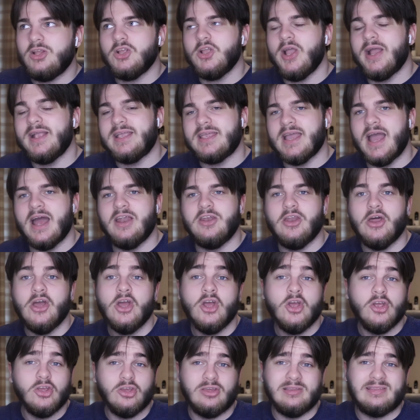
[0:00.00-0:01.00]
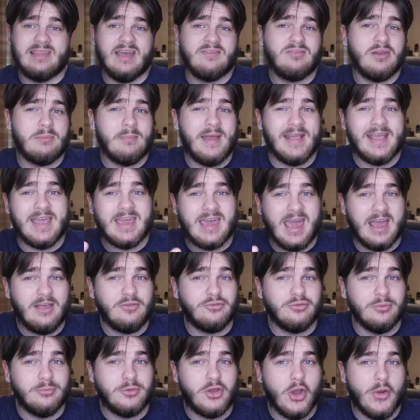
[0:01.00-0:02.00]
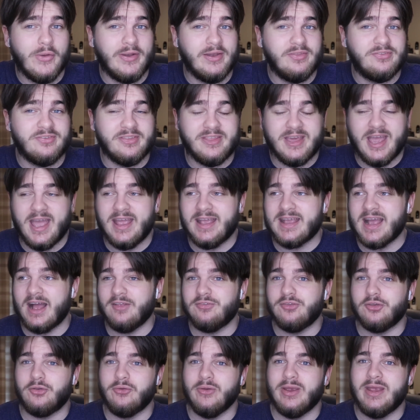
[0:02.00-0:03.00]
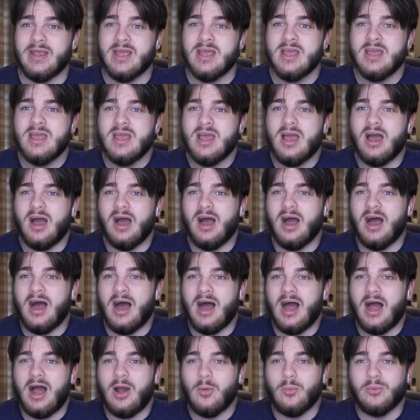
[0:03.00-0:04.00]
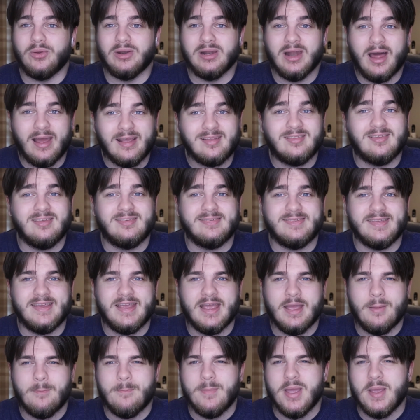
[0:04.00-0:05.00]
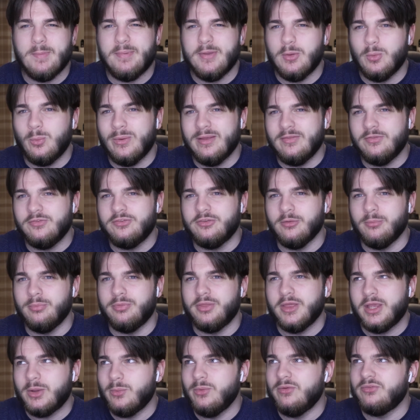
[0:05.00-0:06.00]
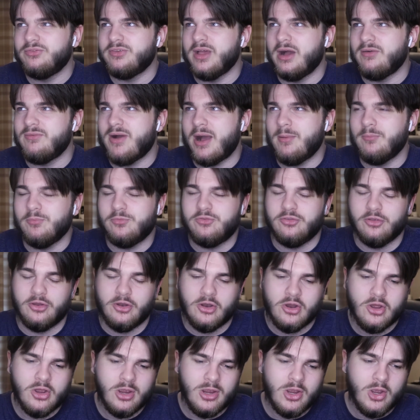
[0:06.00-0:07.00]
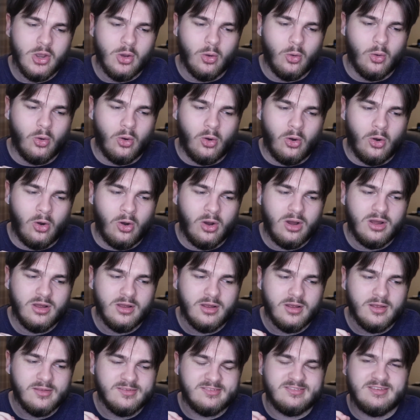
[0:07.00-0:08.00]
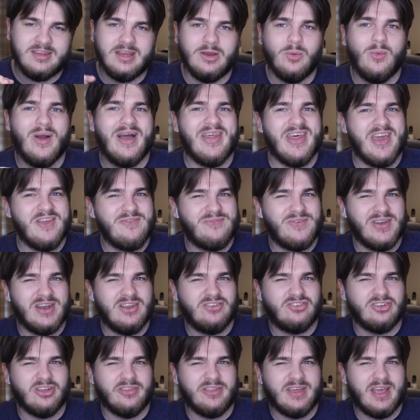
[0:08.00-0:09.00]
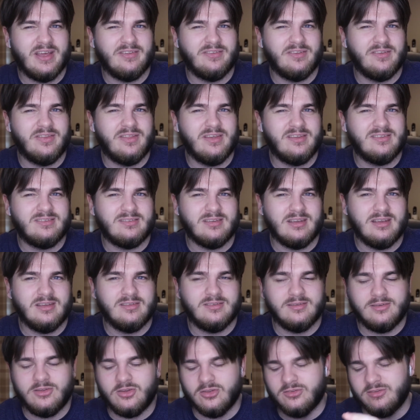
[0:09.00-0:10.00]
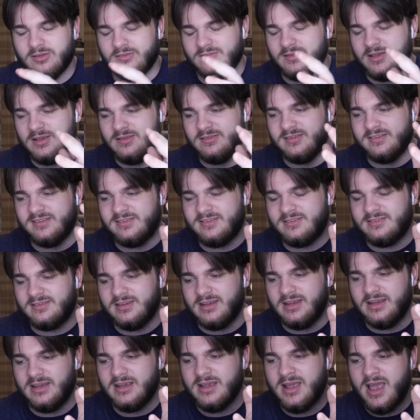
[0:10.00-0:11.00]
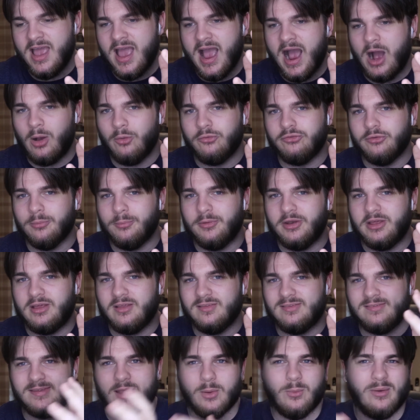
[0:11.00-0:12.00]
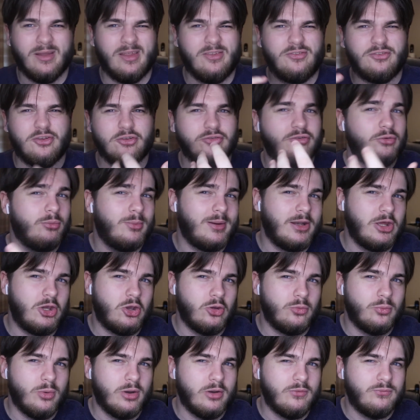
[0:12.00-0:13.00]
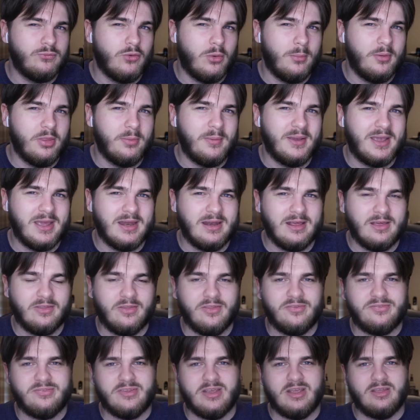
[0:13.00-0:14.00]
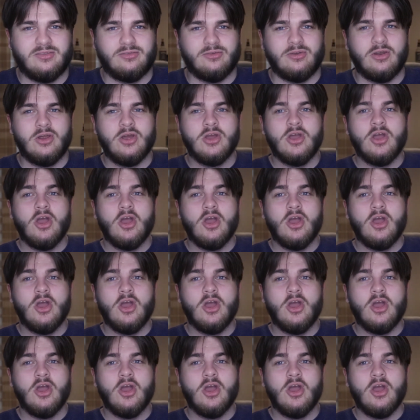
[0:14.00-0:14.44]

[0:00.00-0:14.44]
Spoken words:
Again, you could definitely make a case for him going into the A category. I would like to see him maybe win something with Southampton or see where they finish at the end of this season, because it's easy to see how somebody could say, well, it's just a really good run of form at the beginning of the season.